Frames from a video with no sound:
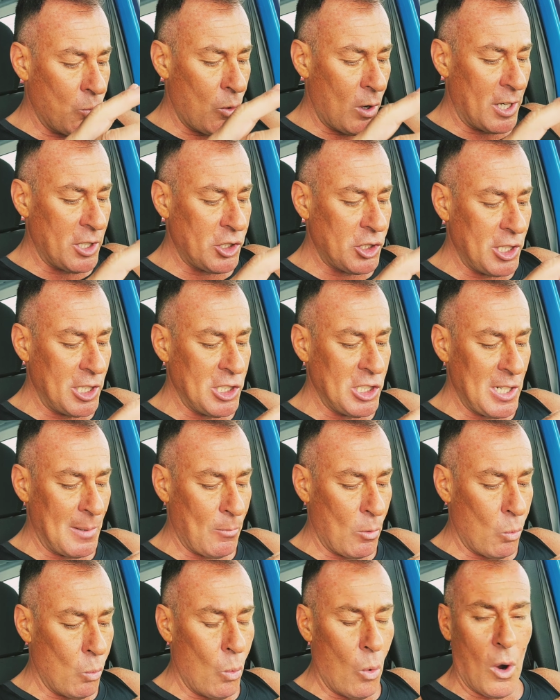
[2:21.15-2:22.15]
Russia is
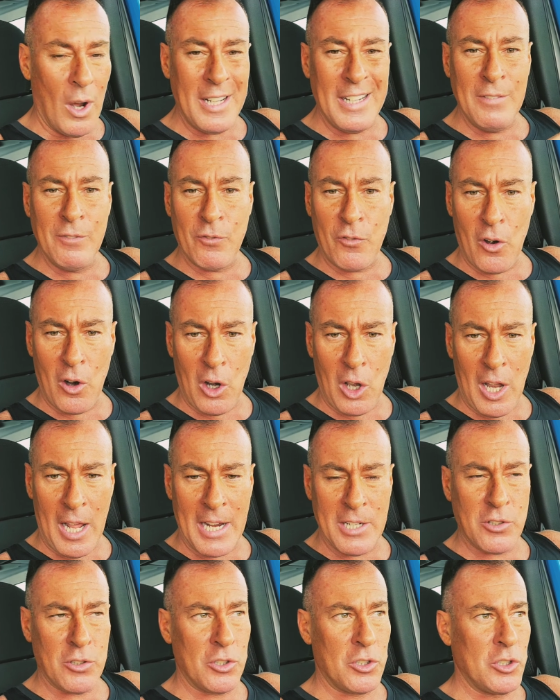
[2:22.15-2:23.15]
number one in
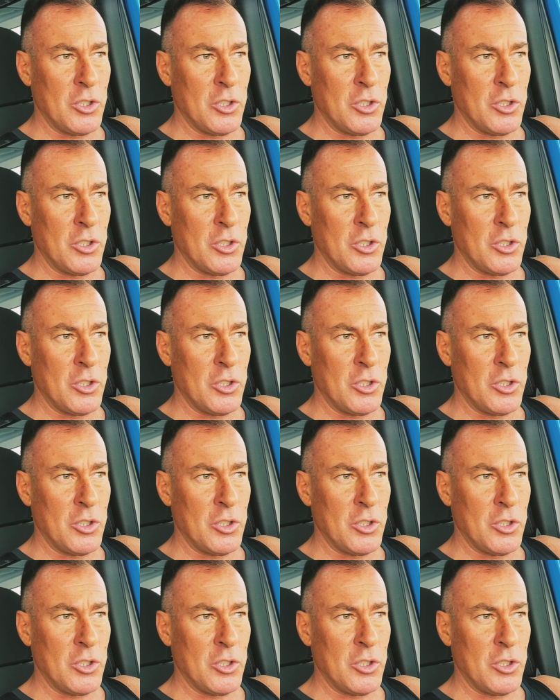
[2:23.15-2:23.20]
fertilizer.